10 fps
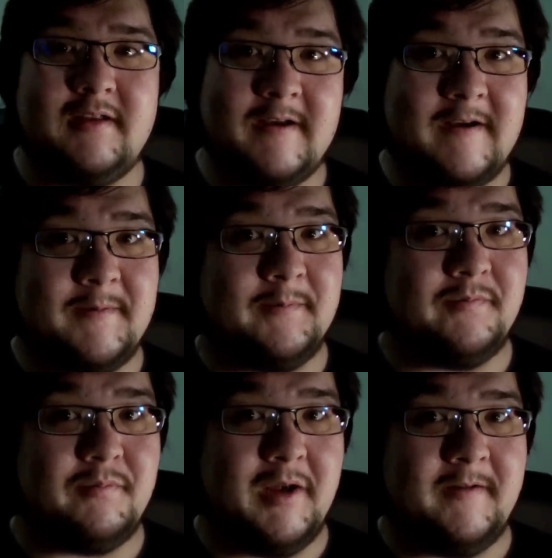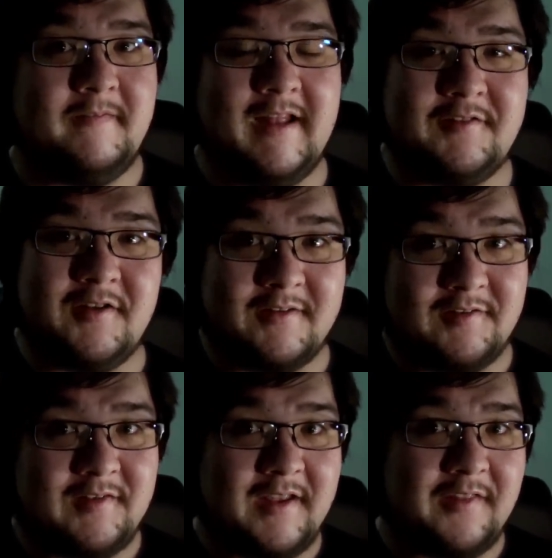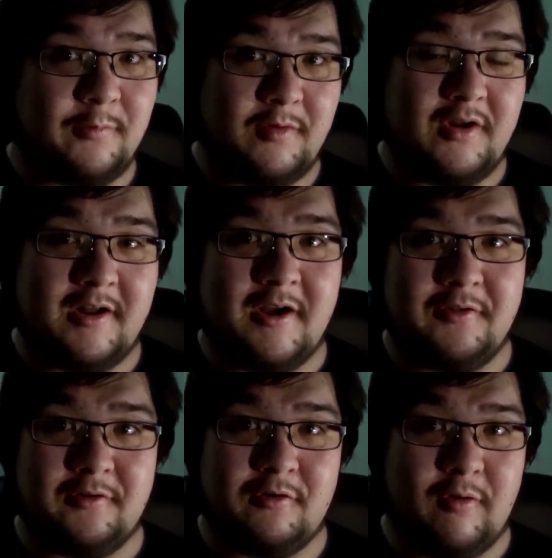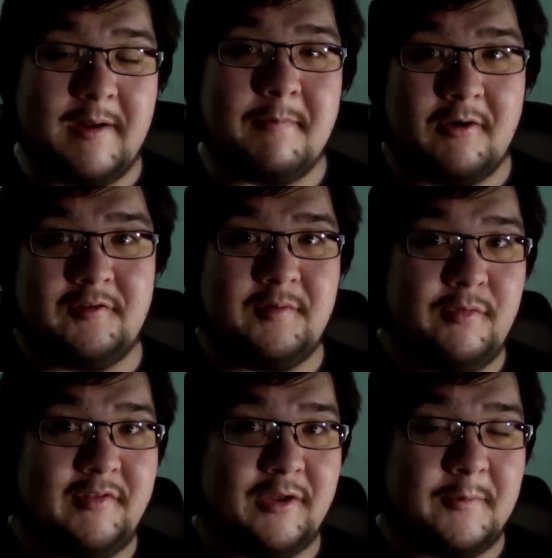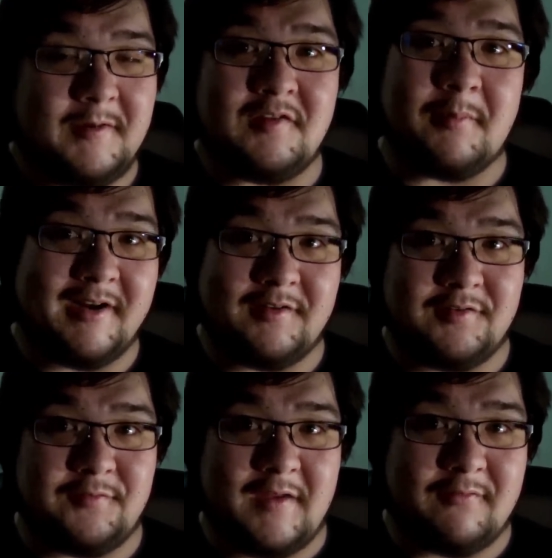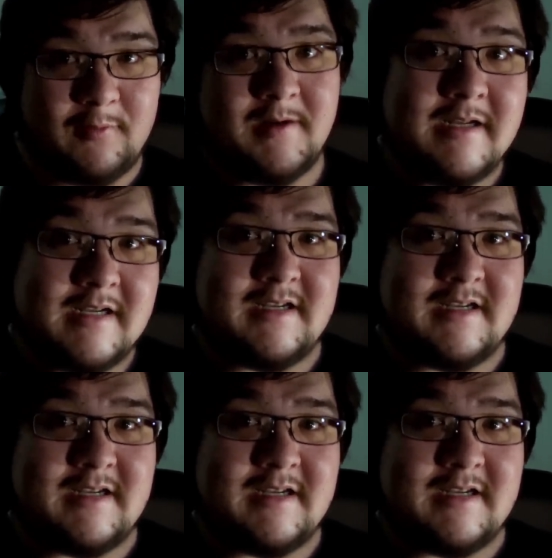Um, but that's not to say there were not other great parts of the movie that could be someone else's favorite.